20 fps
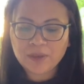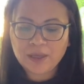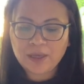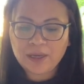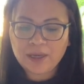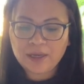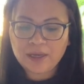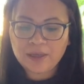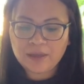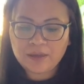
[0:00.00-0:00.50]

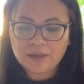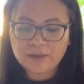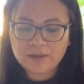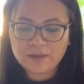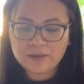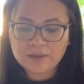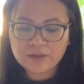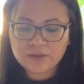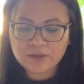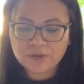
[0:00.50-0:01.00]
And
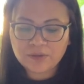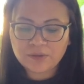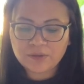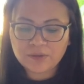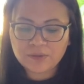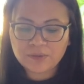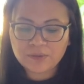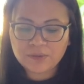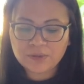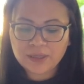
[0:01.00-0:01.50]

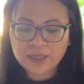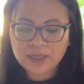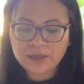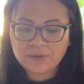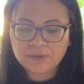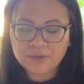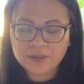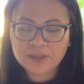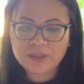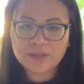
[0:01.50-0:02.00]
so
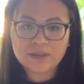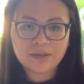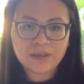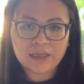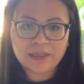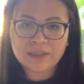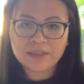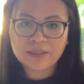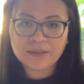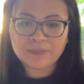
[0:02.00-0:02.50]

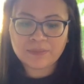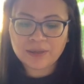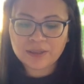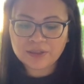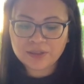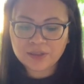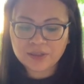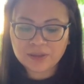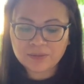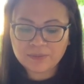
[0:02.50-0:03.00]
I
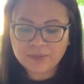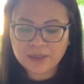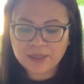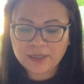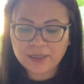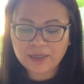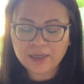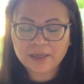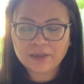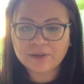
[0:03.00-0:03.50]
smudged
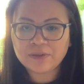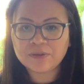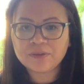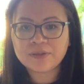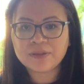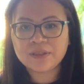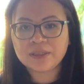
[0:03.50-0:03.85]
my house,